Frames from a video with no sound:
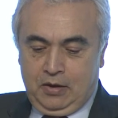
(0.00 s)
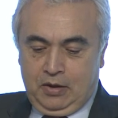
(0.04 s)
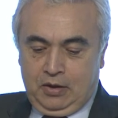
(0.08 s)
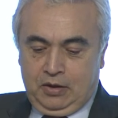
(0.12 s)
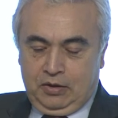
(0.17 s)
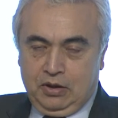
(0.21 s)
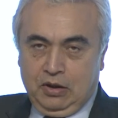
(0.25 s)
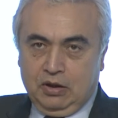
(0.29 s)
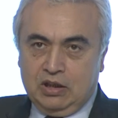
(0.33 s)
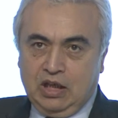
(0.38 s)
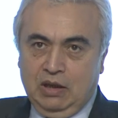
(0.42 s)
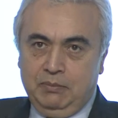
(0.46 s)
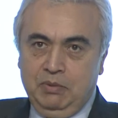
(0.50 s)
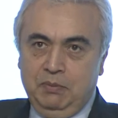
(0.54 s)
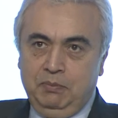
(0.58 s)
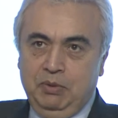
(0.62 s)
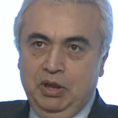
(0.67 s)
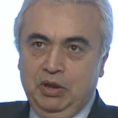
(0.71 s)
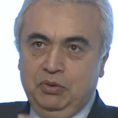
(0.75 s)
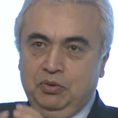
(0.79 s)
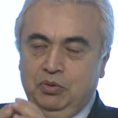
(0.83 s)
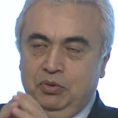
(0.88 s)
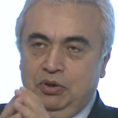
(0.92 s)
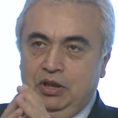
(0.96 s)
Now, coming
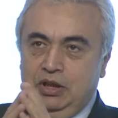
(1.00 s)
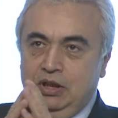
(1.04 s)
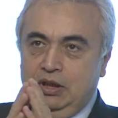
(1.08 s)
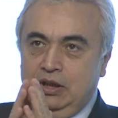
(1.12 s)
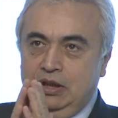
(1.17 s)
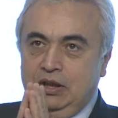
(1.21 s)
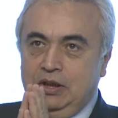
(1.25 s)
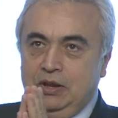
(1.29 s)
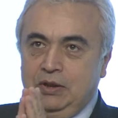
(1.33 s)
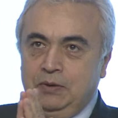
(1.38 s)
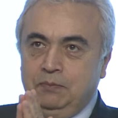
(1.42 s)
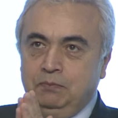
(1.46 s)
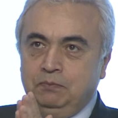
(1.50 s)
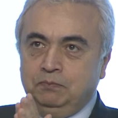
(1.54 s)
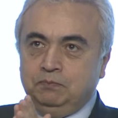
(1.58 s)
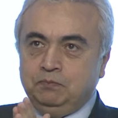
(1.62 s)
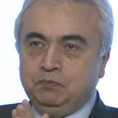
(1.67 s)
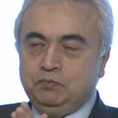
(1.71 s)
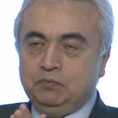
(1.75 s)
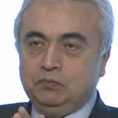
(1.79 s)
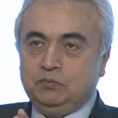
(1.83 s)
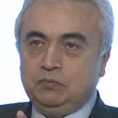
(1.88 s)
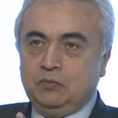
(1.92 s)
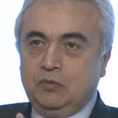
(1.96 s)
back to the
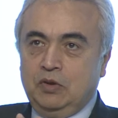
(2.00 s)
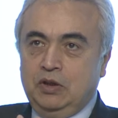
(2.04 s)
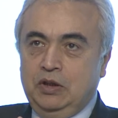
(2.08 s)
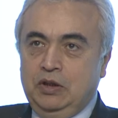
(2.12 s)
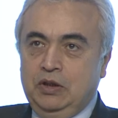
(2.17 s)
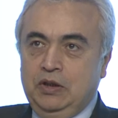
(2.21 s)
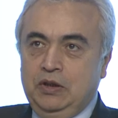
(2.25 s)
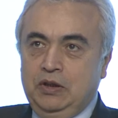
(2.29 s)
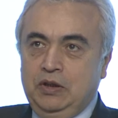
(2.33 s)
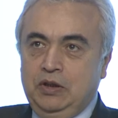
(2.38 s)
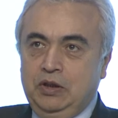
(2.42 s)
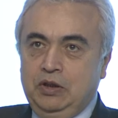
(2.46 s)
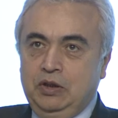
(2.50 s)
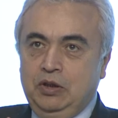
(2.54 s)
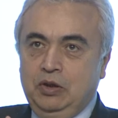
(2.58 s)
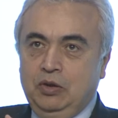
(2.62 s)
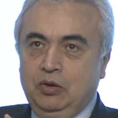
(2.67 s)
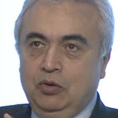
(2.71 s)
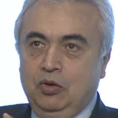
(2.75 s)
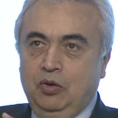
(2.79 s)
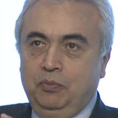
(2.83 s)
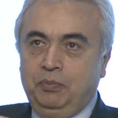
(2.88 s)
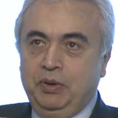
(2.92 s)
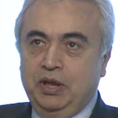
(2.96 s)

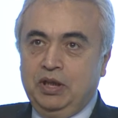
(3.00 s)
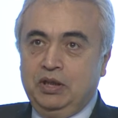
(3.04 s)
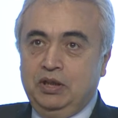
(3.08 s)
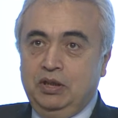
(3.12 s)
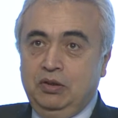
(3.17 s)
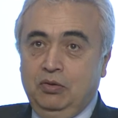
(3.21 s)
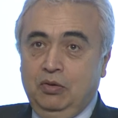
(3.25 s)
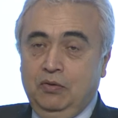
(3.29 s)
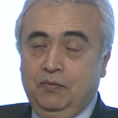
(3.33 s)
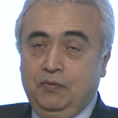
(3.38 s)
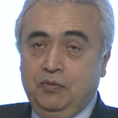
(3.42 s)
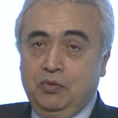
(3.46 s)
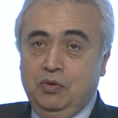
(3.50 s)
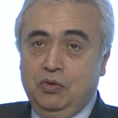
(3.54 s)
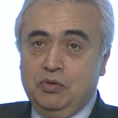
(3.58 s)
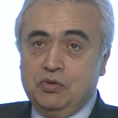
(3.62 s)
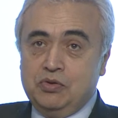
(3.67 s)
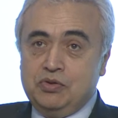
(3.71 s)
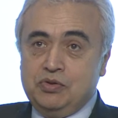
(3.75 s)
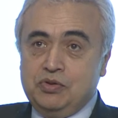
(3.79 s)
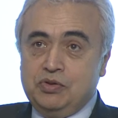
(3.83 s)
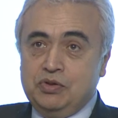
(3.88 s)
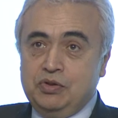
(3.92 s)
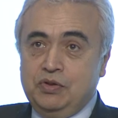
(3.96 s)
OPEC, of
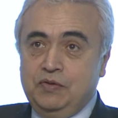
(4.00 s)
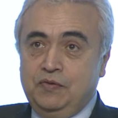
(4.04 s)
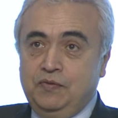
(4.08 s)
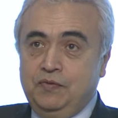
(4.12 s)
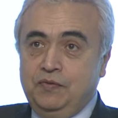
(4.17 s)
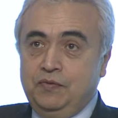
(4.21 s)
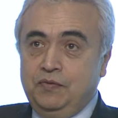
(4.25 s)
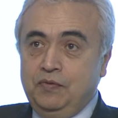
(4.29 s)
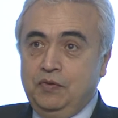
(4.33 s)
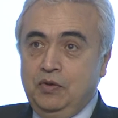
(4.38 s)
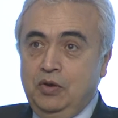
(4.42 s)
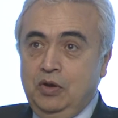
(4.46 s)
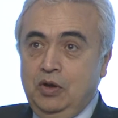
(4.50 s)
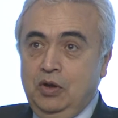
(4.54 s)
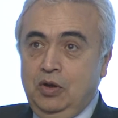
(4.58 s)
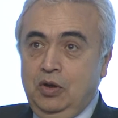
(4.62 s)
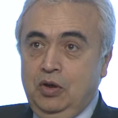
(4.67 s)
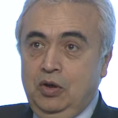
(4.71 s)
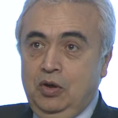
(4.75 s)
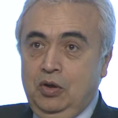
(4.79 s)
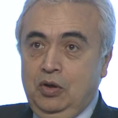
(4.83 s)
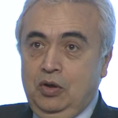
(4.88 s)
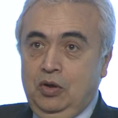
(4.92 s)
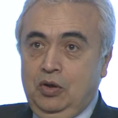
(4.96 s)
course, if
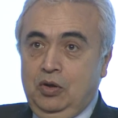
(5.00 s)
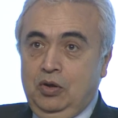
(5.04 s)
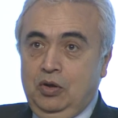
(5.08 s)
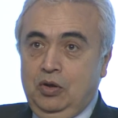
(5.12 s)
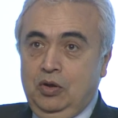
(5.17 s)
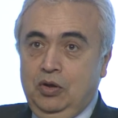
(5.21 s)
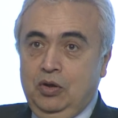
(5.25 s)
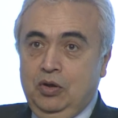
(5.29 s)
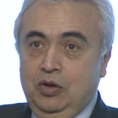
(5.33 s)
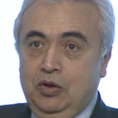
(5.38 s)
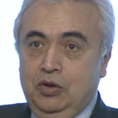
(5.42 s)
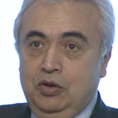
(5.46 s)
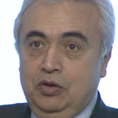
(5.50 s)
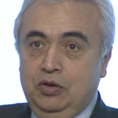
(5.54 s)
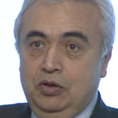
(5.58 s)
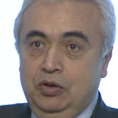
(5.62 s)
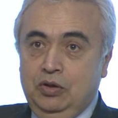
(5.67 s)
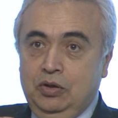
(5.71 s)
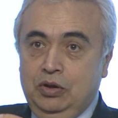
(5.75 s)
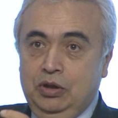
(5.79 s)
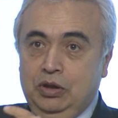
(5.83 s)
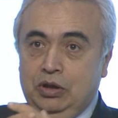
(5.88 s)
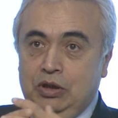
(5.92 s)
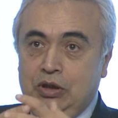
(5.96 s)
the
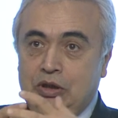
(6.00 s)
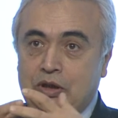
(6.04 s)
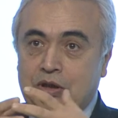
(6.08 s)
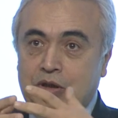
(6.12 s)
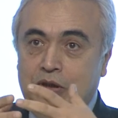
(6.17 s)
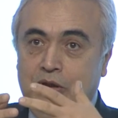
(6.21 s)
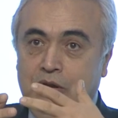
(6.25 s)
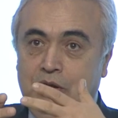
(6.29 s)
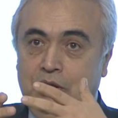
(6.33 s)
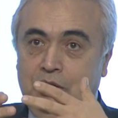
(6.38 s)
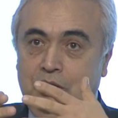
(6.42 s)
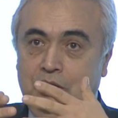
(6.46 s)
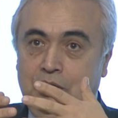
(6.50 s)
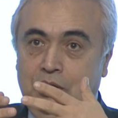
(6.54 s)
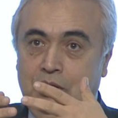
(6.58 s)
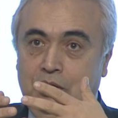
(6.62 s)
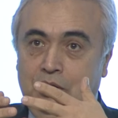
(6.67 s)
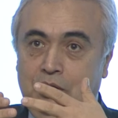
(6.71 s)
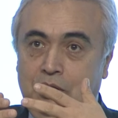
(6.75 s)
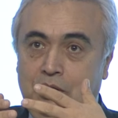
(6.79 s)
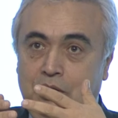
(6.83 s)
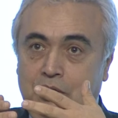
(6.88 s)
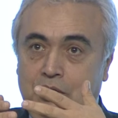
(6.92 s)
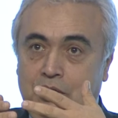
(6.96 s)

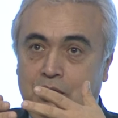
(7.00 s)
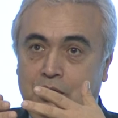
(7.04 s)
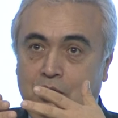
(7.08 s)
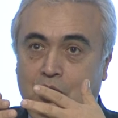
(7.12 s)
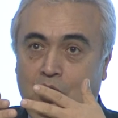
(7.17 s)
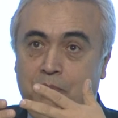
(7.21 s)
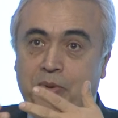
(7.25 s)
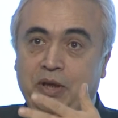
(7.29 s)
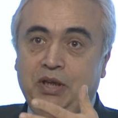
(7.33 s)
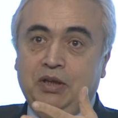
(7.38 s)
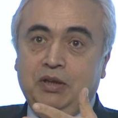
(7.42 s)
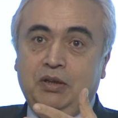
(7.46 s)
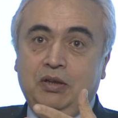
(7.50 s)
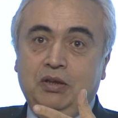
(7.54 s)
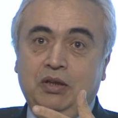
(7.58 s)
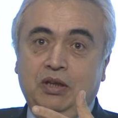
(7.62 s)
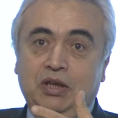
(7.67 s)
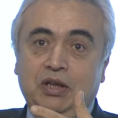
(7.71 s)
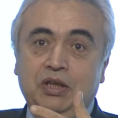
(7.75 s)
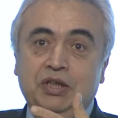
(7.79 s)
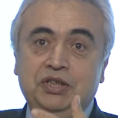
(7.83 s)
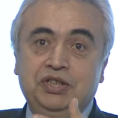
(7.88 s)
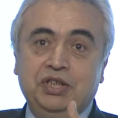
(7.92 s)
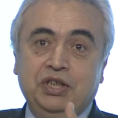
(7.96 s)
OPEC
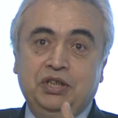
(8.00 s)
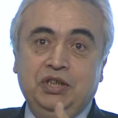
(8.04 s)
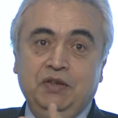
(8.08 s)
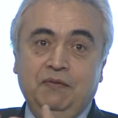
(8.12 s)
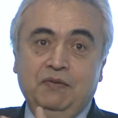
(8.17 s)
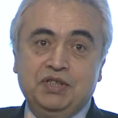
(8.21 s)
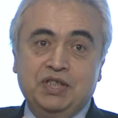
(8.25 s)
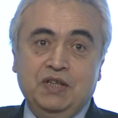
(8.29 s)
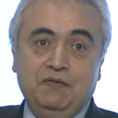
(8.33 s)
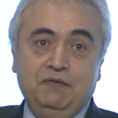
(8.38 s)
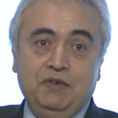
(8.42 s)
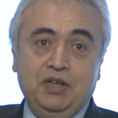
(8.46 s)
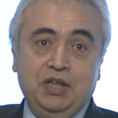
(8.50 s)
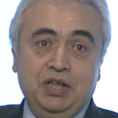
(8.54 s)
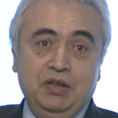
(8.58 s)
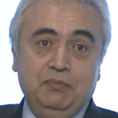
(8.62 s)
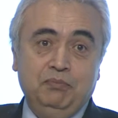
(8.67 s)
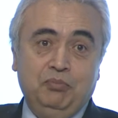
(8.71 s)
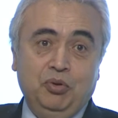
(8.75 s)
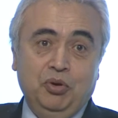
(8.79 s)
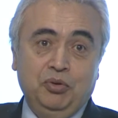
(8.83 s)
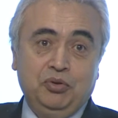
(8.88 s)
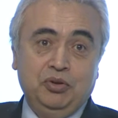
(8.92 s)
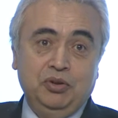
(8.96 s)
initiative is a very
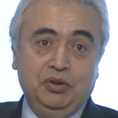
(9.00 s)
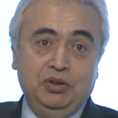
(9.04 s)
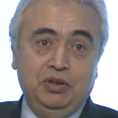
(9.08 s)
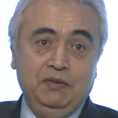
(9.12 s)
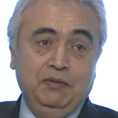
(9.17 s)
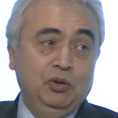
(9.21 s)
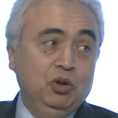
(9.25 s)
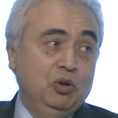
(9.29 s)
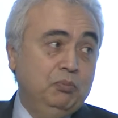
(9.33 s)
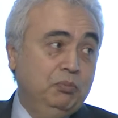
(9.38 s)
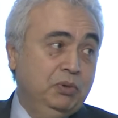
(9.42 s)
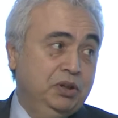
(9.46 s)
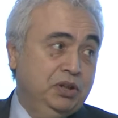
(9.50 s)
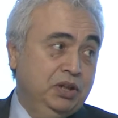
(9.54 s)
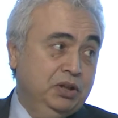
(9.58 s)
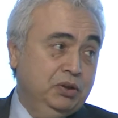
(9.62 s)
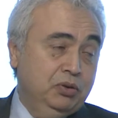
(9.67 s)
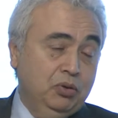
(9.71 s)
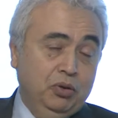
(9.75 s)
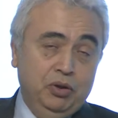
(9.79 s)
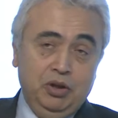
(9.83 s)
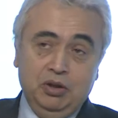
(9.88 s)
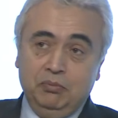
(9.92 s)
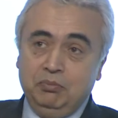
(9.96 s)
important development in the
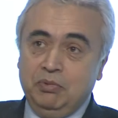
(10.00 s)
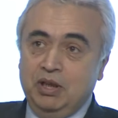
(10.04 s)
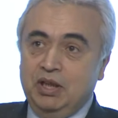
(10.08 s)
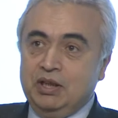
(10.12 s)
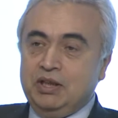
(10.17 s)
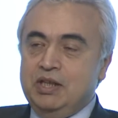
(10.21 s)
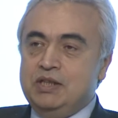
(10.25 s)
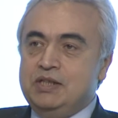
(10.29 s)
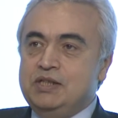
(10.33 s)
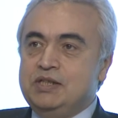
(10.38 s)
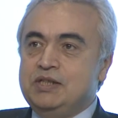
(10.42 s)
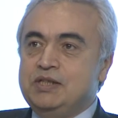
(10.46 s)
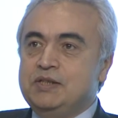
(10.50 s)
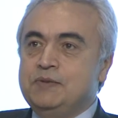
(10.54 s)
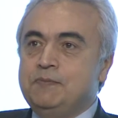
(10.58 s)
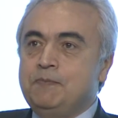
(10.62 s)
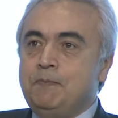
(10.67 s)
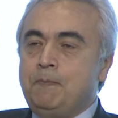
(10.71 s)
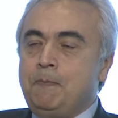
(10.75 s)
oil markets,